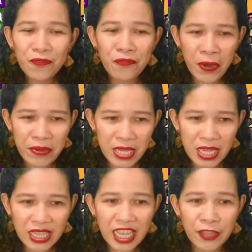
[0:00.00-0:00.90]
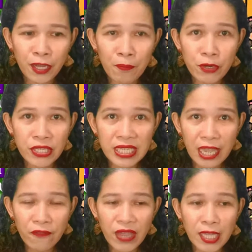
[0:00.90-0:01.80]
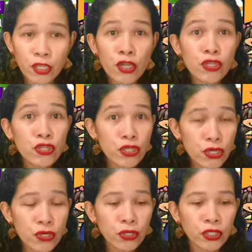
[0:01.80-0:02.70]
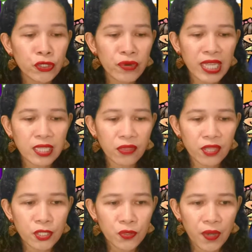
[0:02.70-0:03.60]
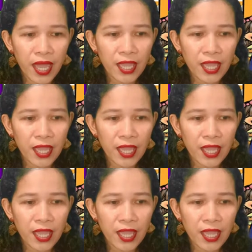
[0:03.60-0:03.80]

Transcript: Very good. In number 7, you could write it this way.